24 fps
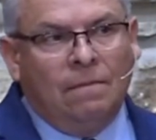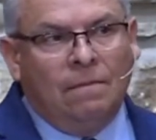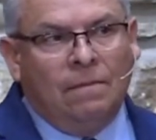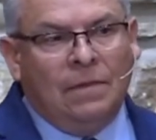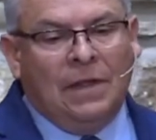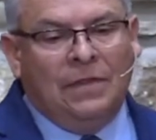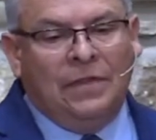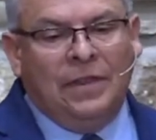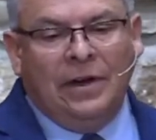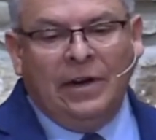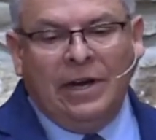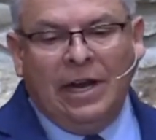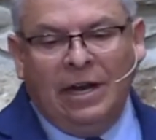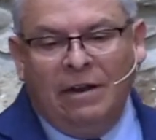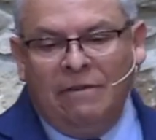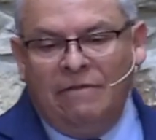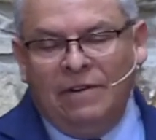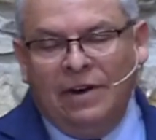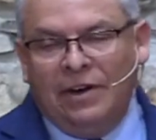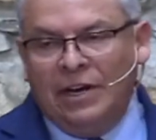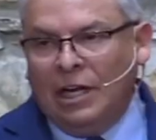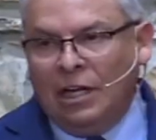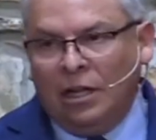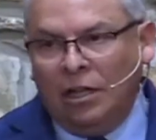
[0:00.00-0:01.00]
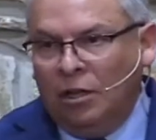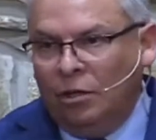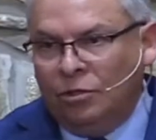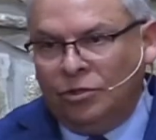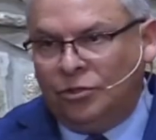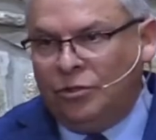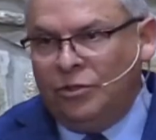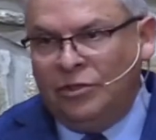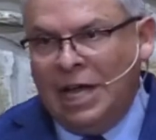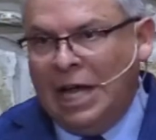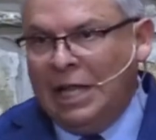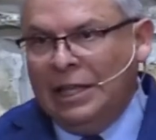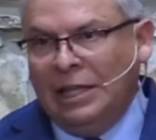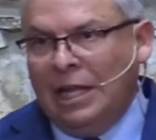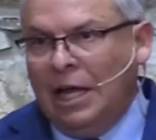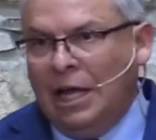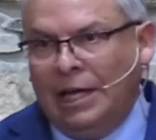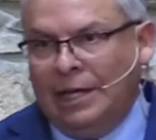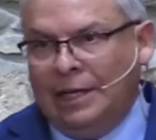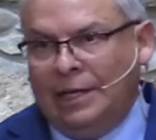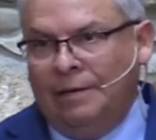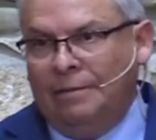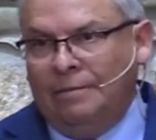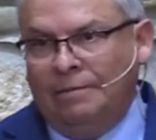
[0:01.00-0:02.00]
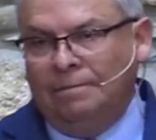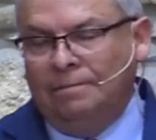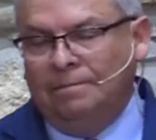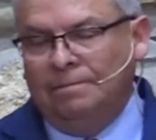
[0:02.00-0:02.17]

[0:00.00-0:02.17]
that they're getting very close to that line.